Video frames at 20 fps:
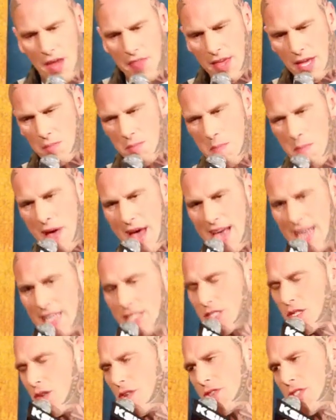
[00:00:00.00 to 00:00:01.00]
think May
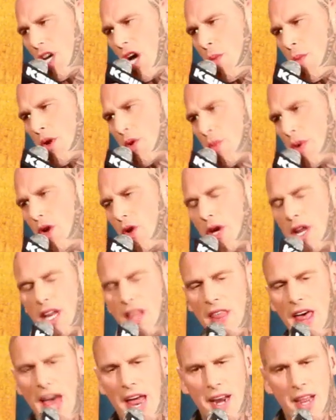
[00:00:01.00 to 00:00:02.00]
sort of timing, we're looking at
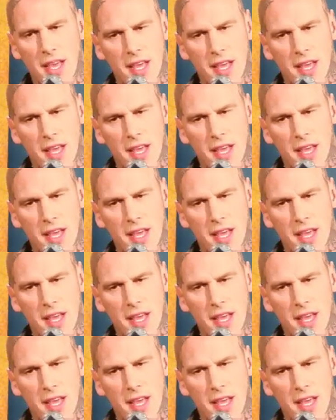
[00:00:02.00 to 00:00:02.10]
that.